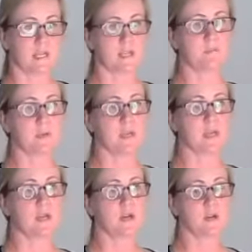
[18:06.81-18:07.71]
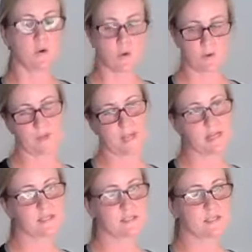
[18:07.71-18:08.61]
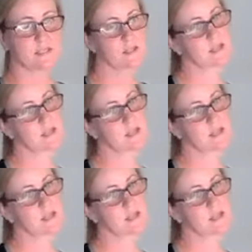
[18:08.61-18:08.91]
It can be core based.